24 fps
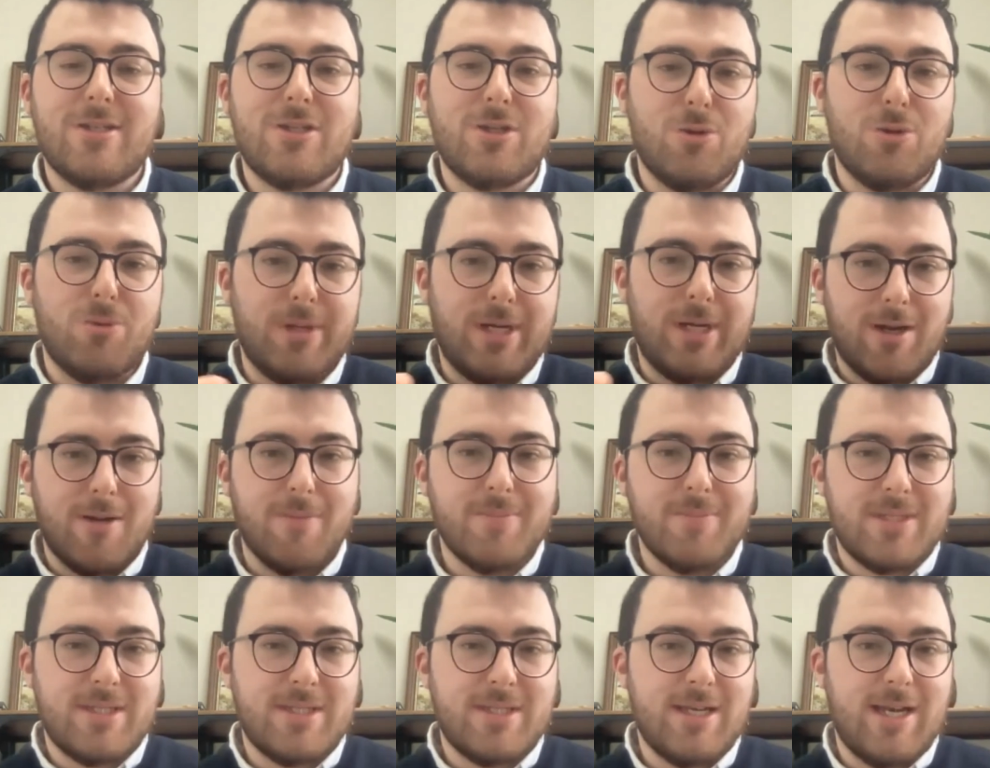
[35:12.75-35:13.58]
So when it
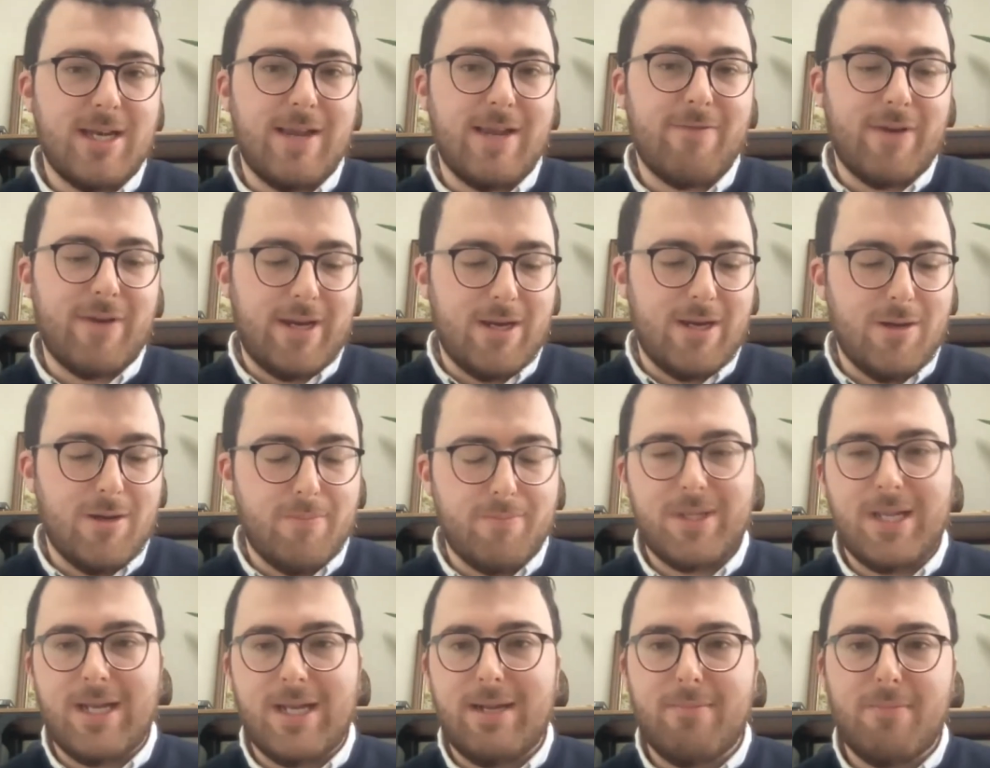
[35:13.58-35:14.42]
comes to levelling
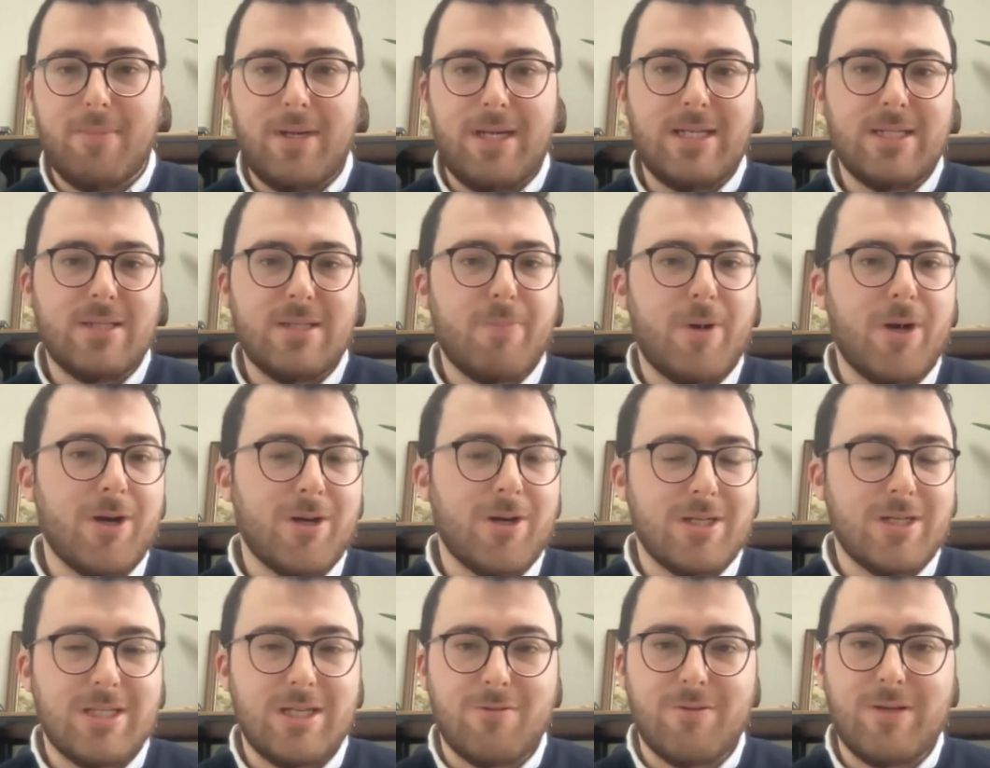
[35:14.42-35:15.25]
up, that means
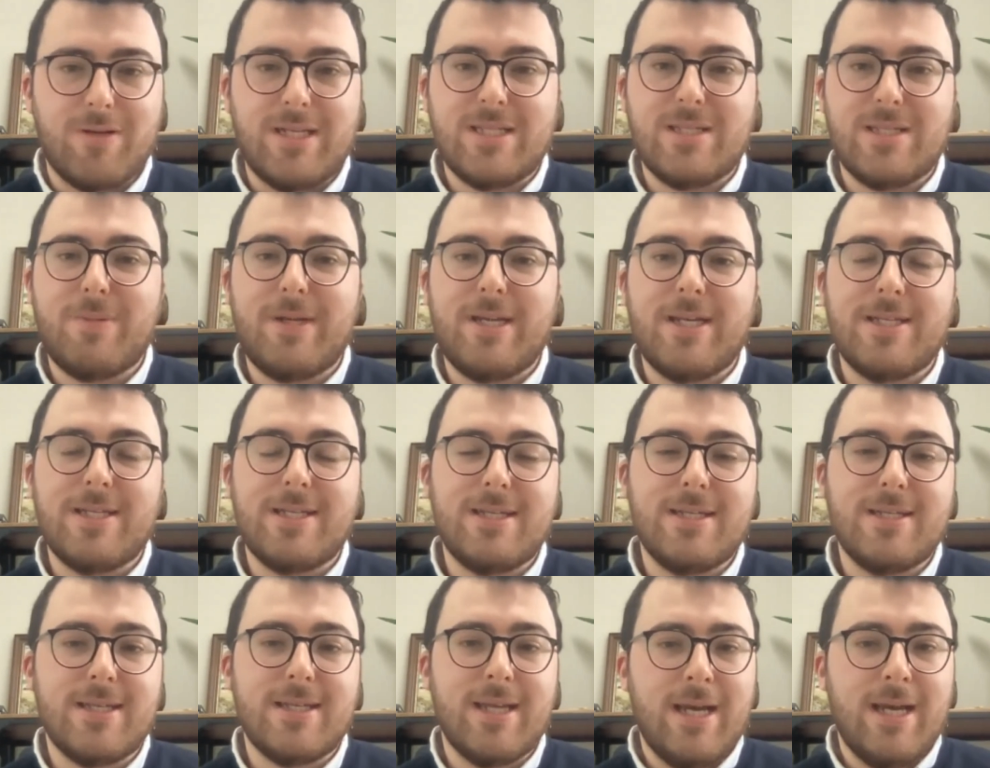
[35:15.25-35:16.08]
parks and green
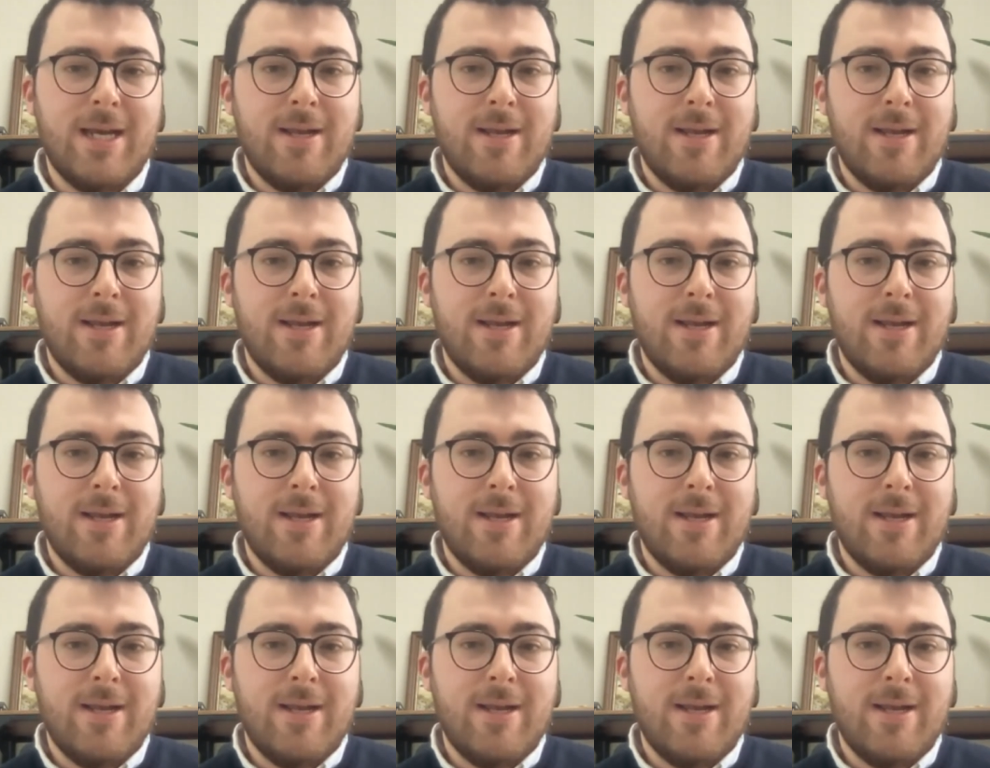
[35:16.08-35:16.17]
spaces,